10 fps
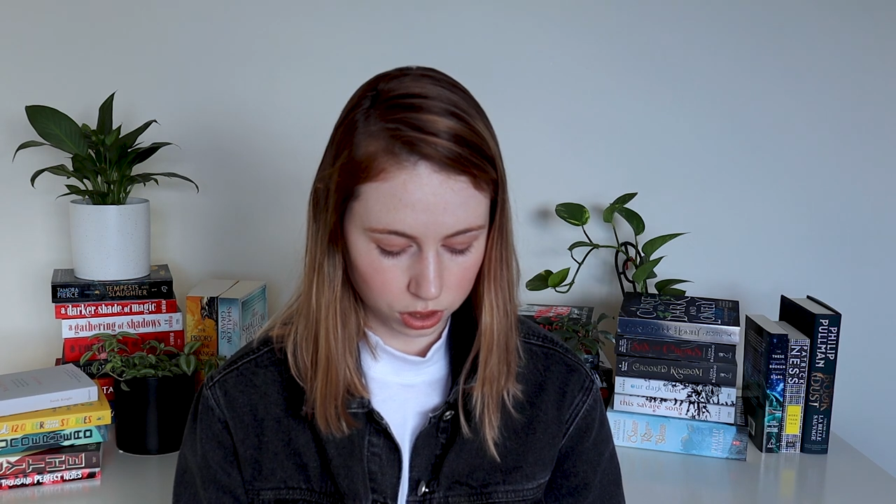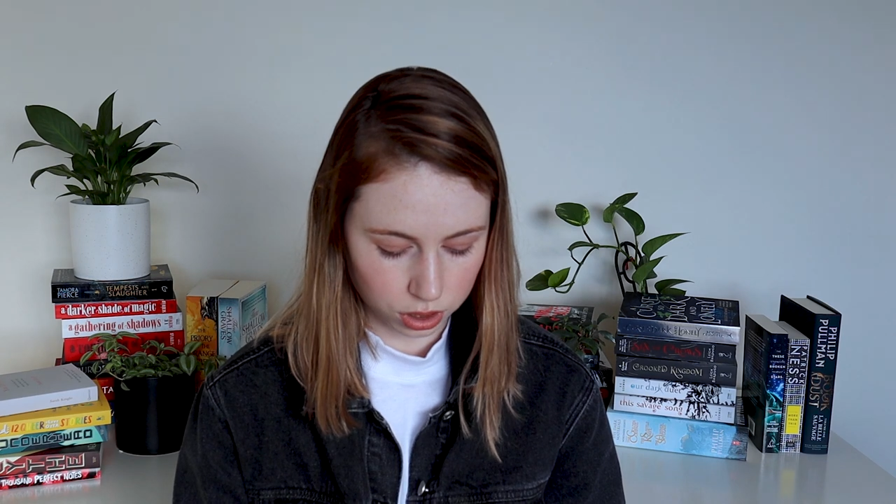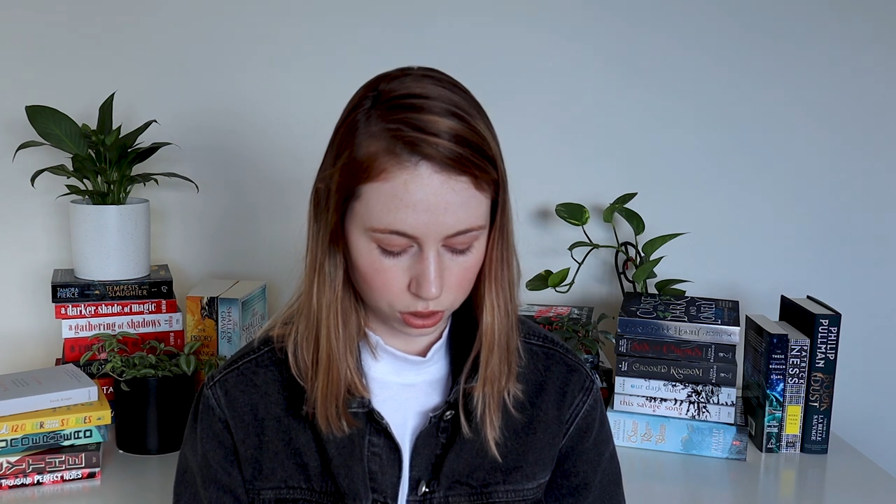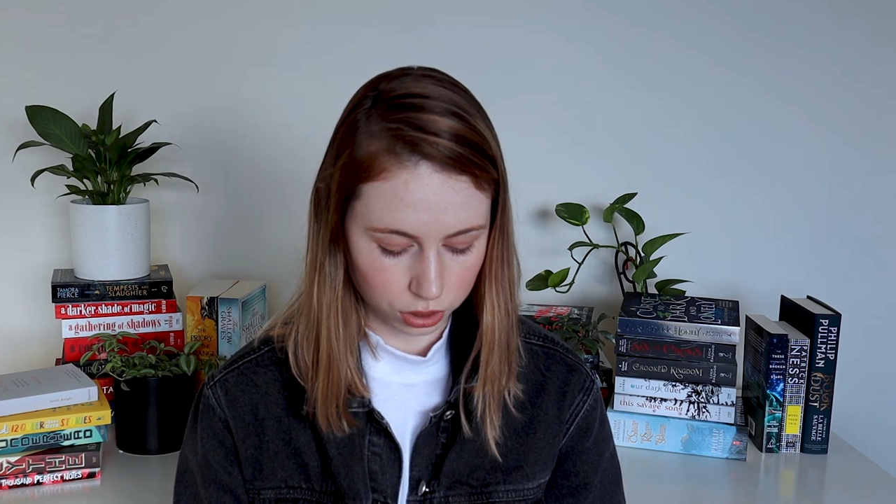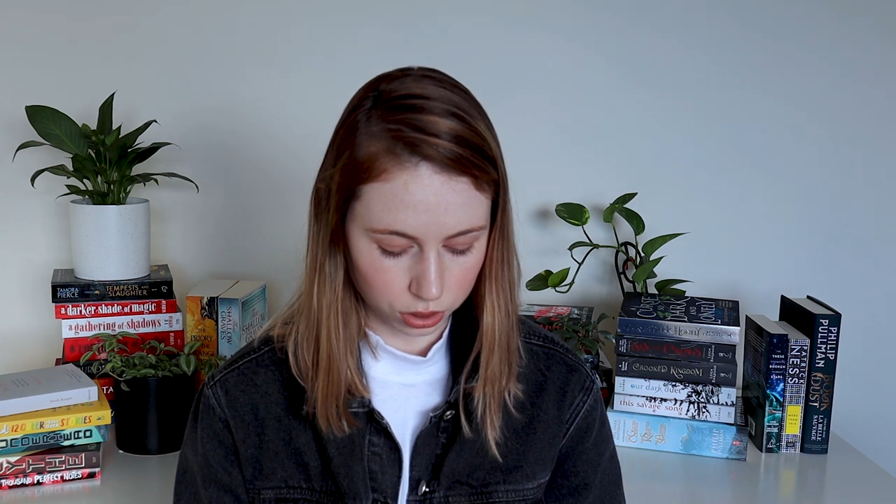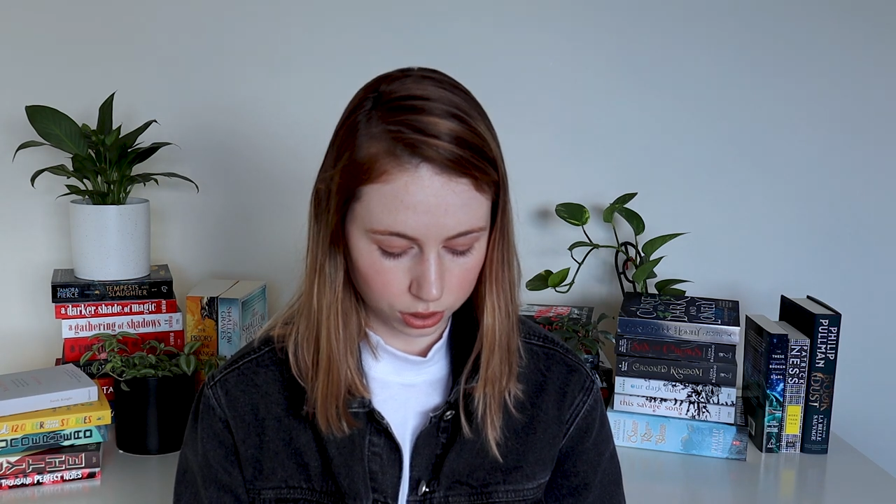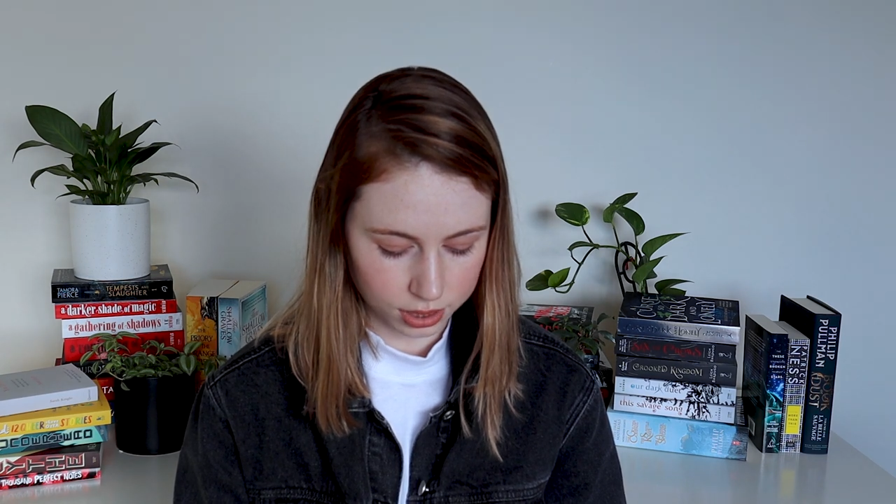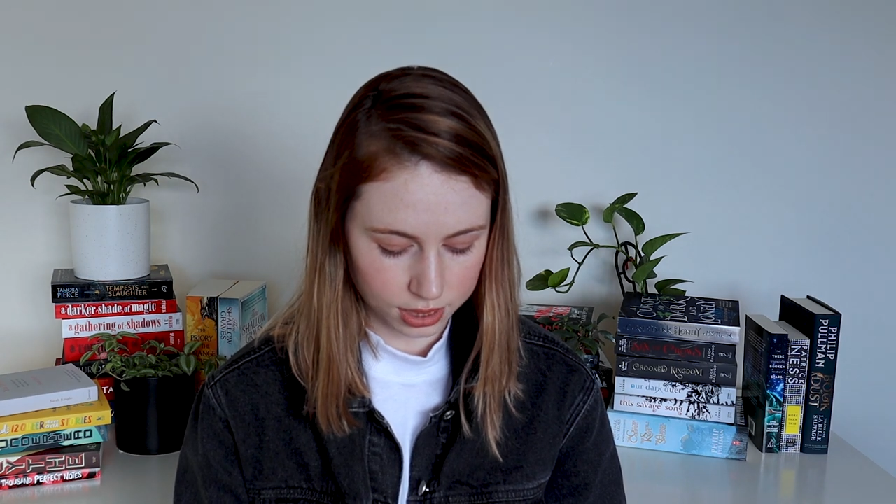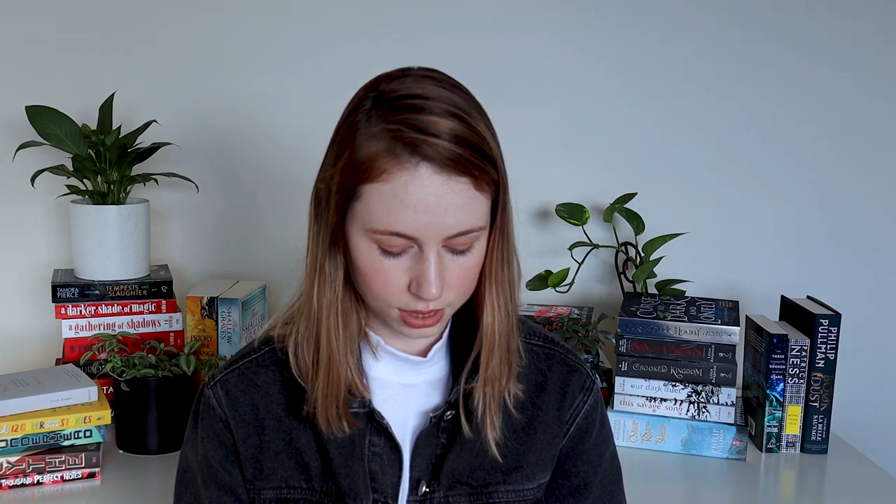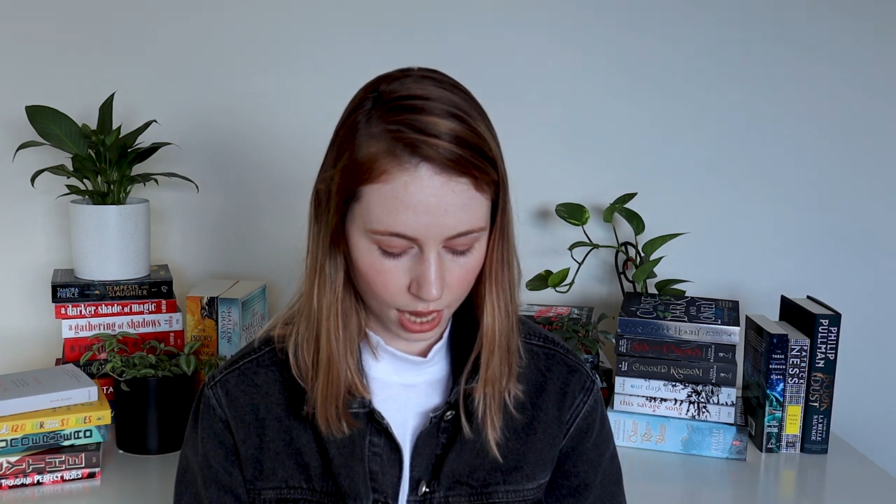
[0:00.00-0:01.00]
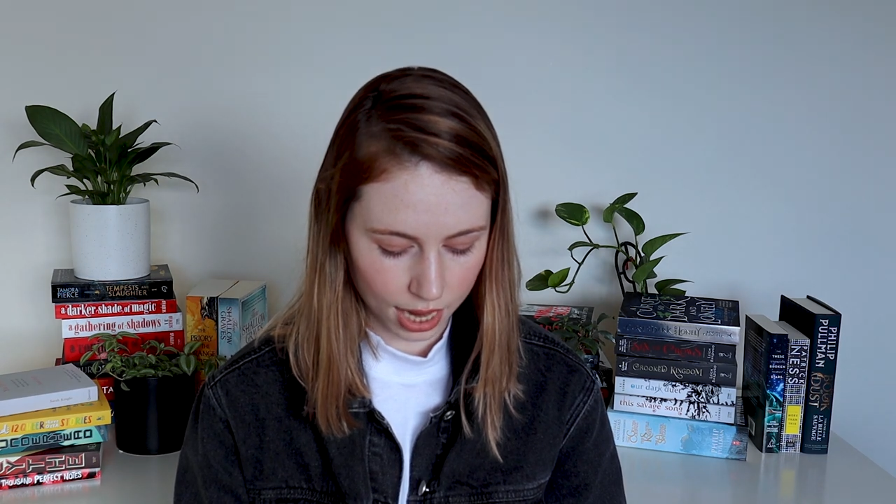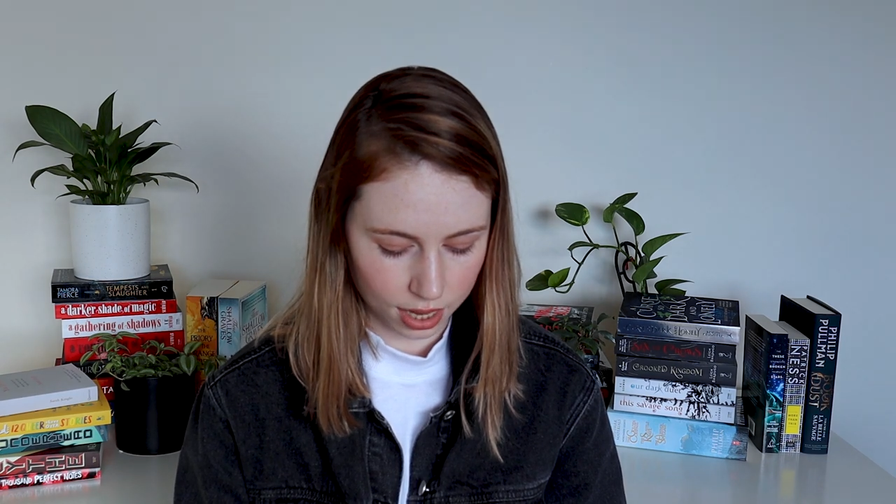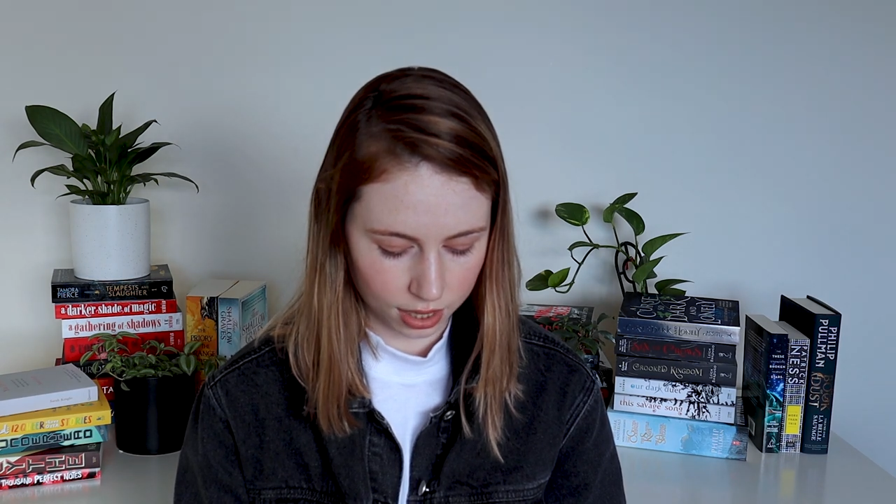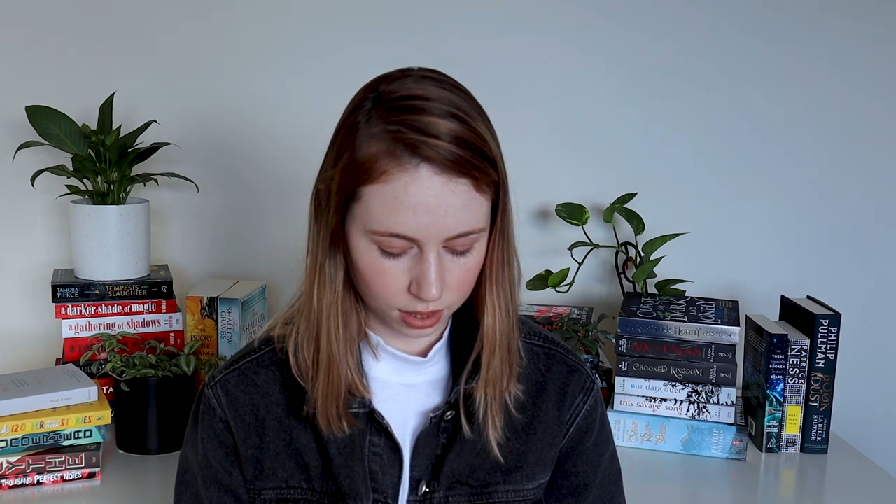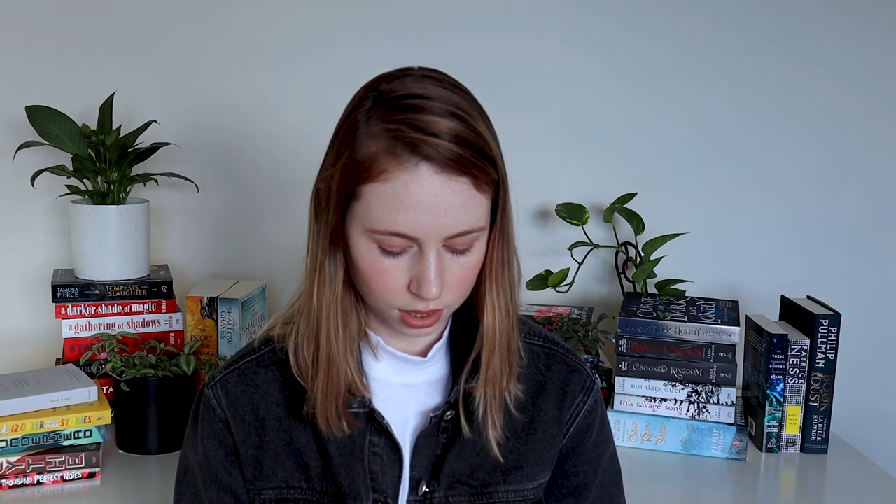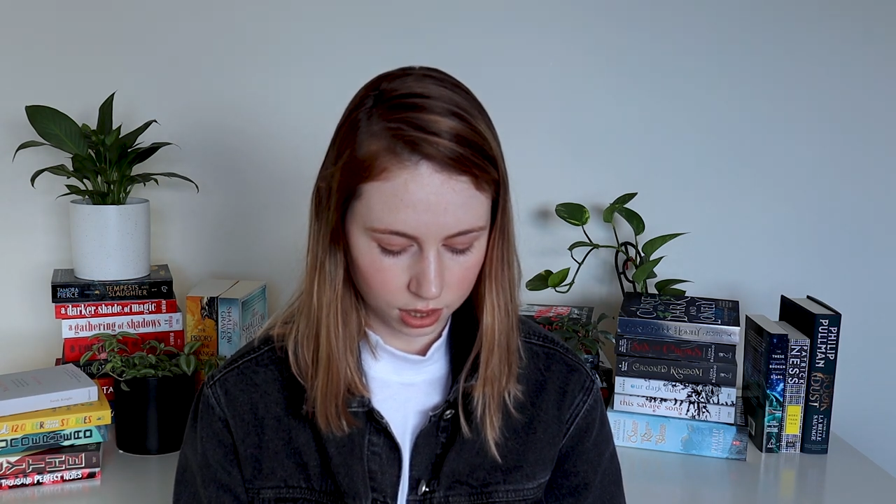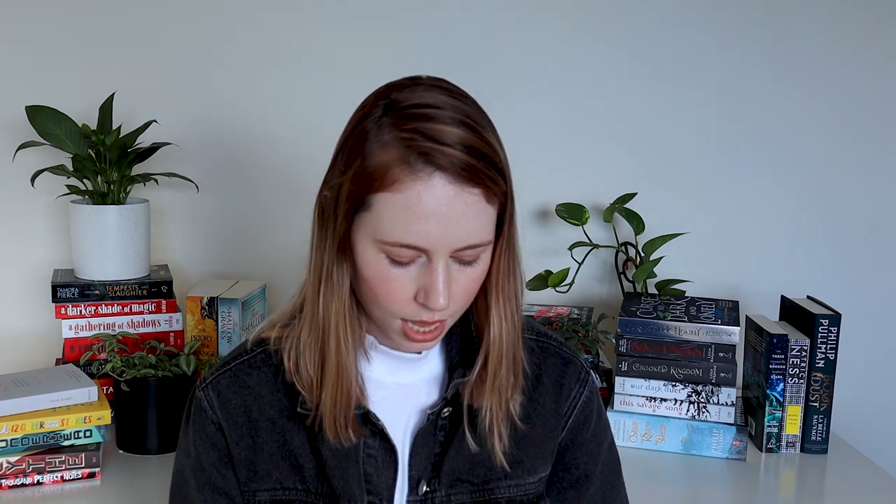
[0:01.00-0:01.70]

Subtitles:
to say.